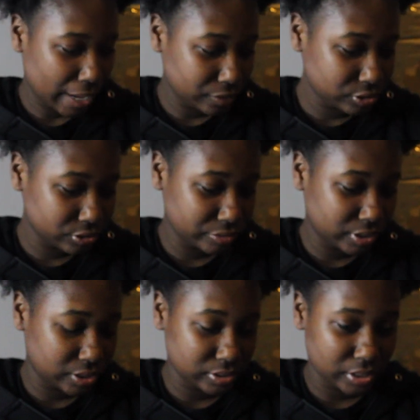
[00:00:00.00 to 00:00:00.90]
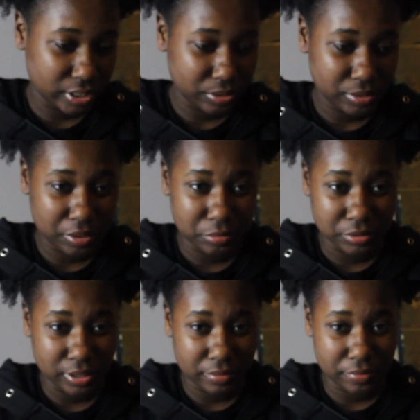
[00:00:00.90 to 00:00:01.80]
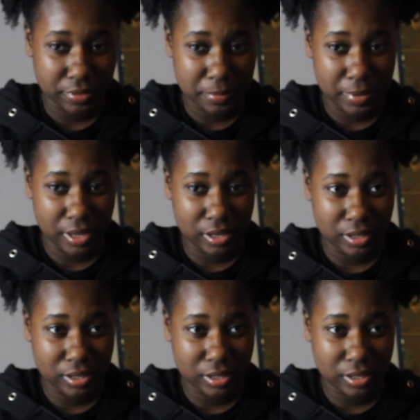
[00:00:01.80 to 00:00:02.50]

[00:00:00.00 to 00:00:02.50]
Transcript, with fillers: I just realized, like, I don't got no stuffing for the bag.